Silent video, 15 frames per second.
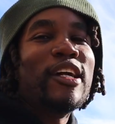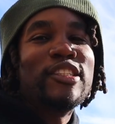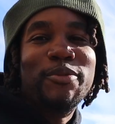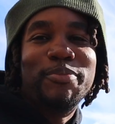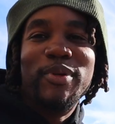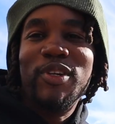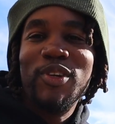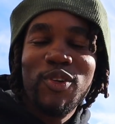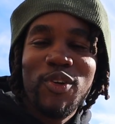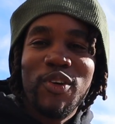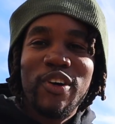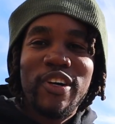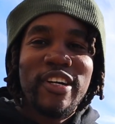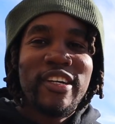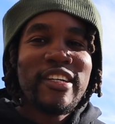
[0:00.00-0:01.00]

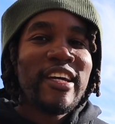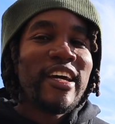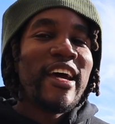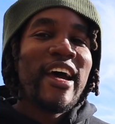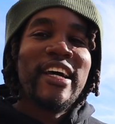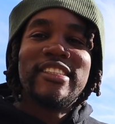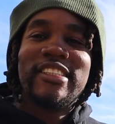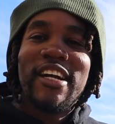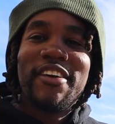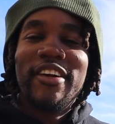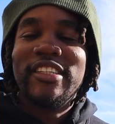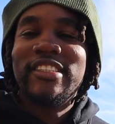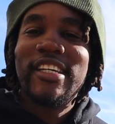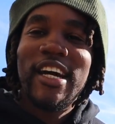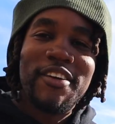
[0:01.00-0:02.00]
entrepreneur,
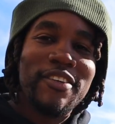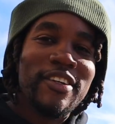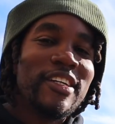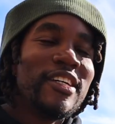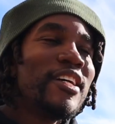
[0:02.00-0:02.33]
etc., etc.